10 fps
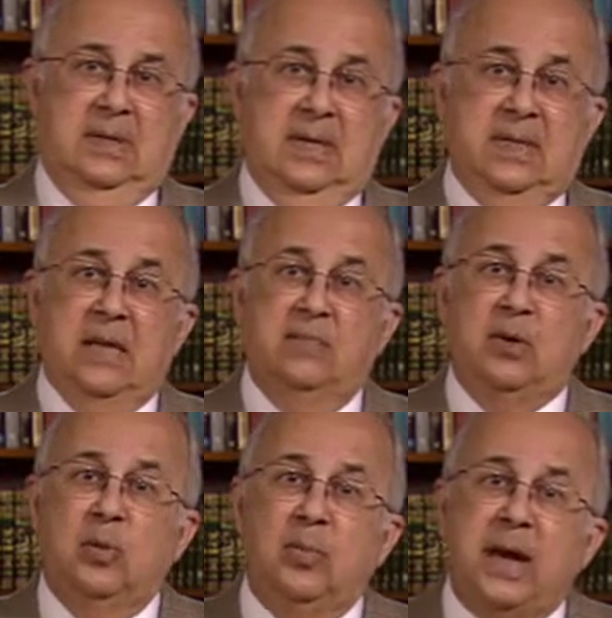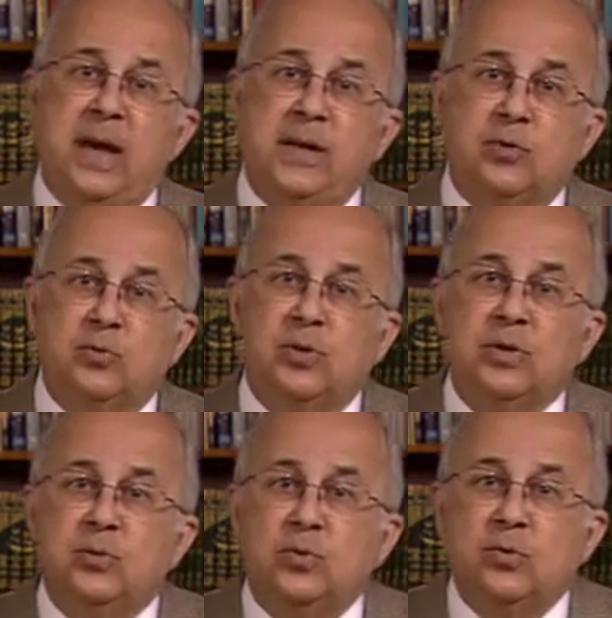and have been obliged to
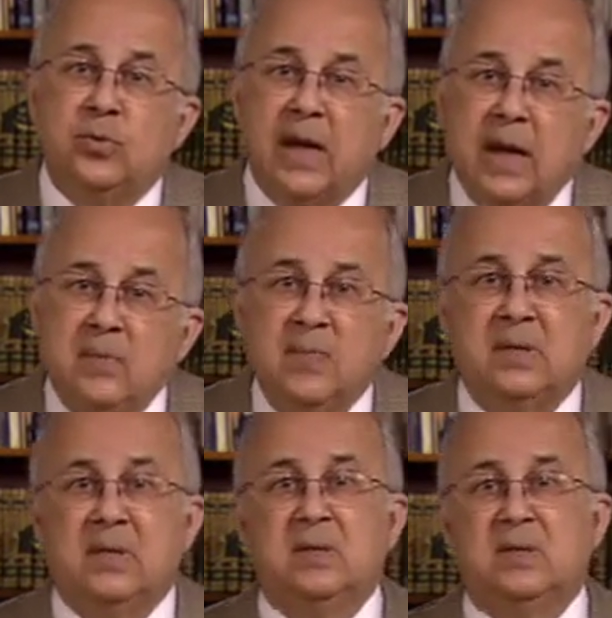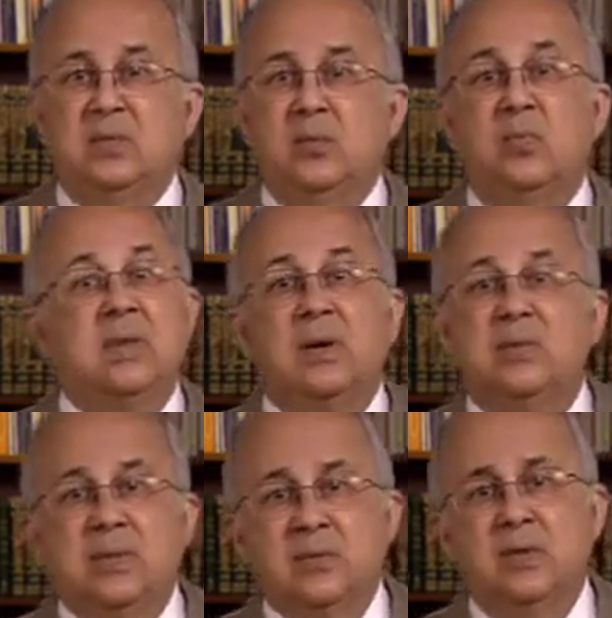endure enmities
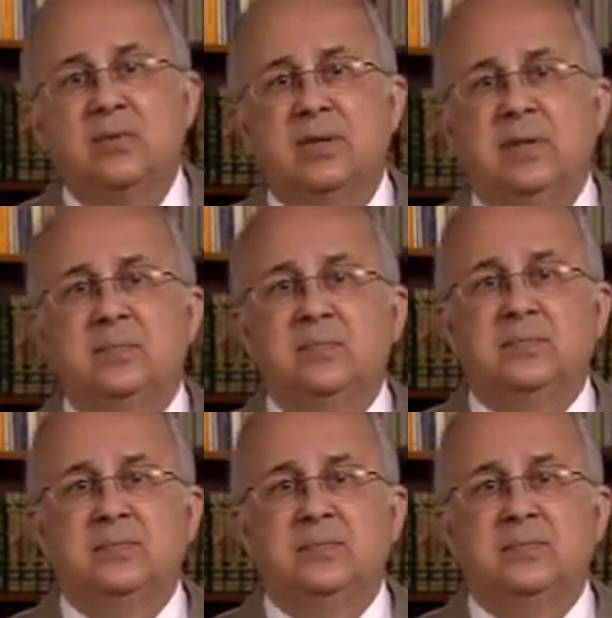without deserving them.